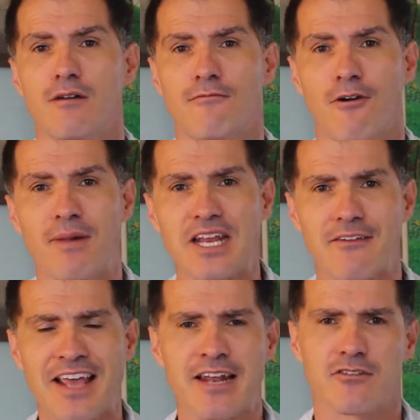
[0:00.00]
For many of
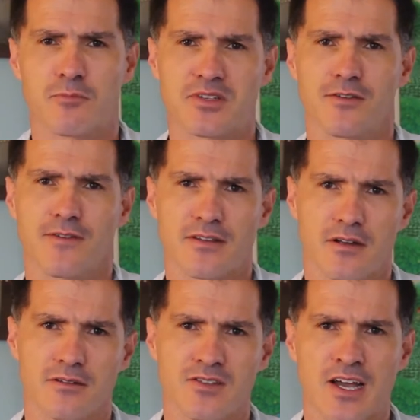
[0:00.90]
the islands of the Pacific,
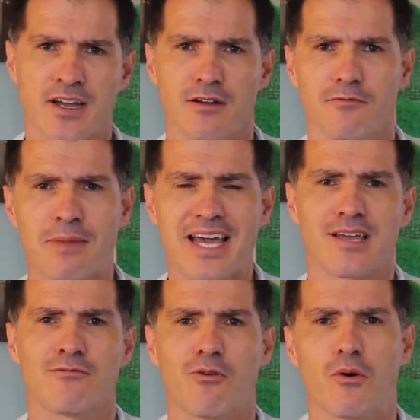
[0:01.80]
there is a sign of back
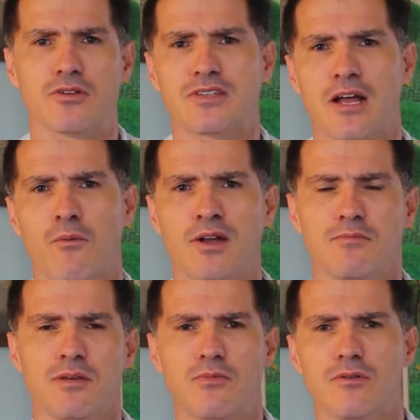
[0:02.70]
and forth, that when
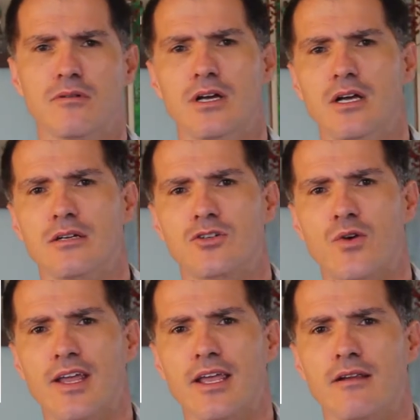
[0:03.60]
people
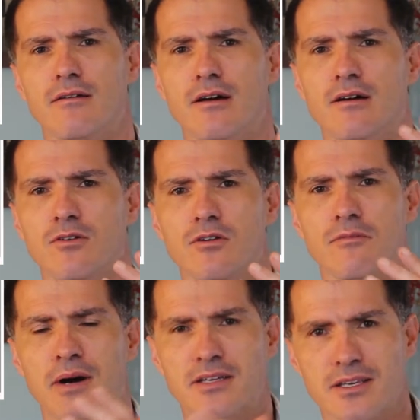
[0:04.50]
trade, uh, go to the
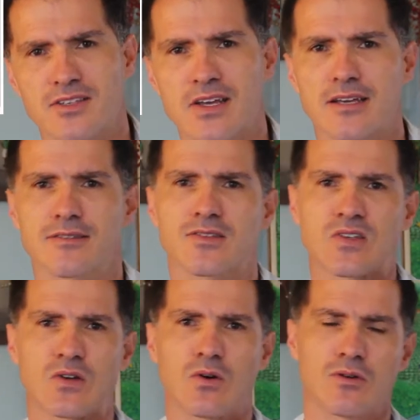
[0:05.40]

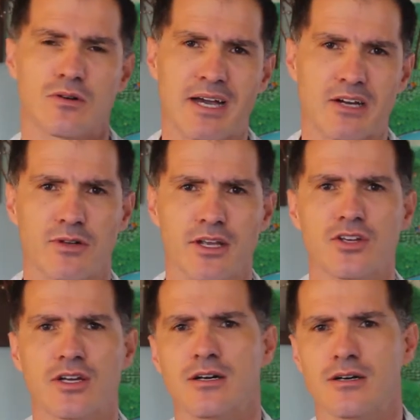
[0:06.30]
Marquesas, or go to
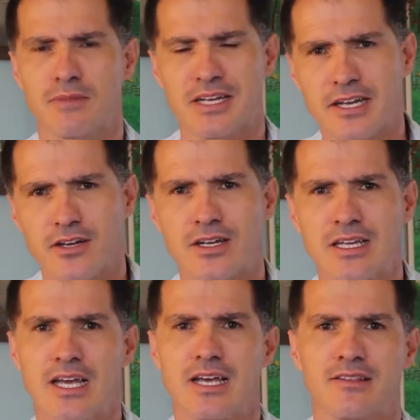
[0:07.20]
Micronesia, or Melanesia,
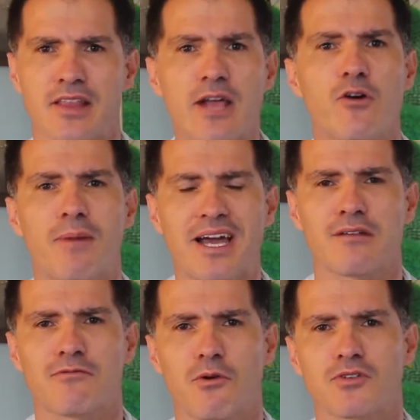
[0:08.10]
they go back
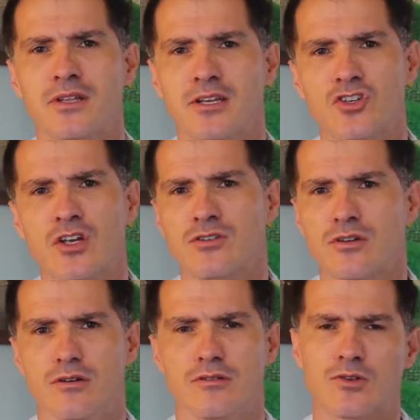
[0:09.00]
and forth and exchange
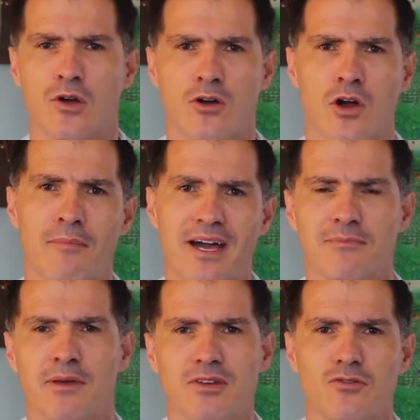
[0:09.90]
goods, or come back
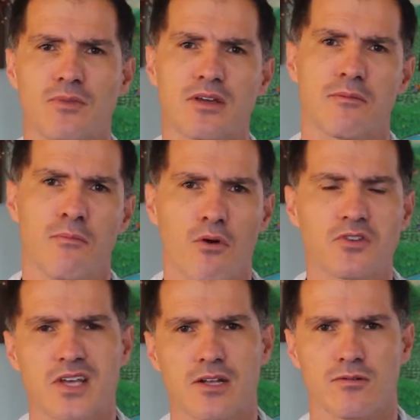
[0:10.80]
maybe to pick up more
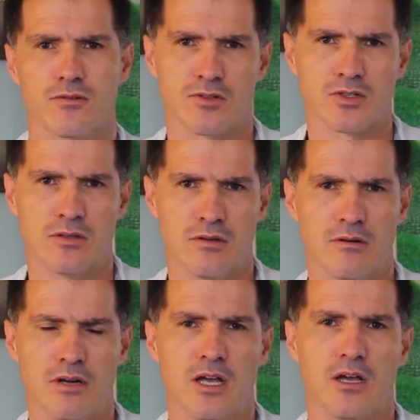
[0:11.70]
settlers,
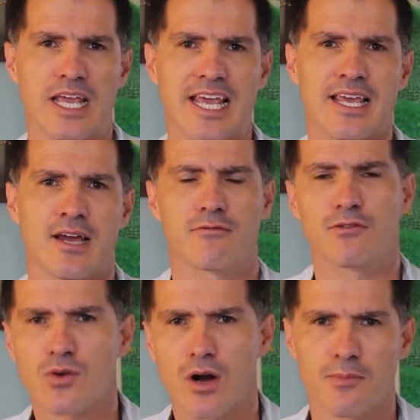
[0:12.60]
or a kind of
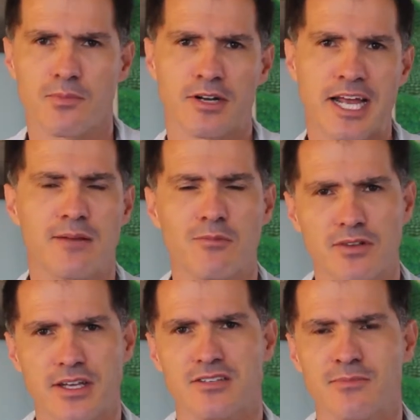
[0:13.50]
crop, or an animal
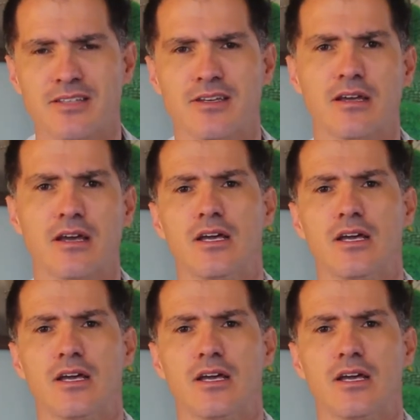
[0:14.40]
that is missing.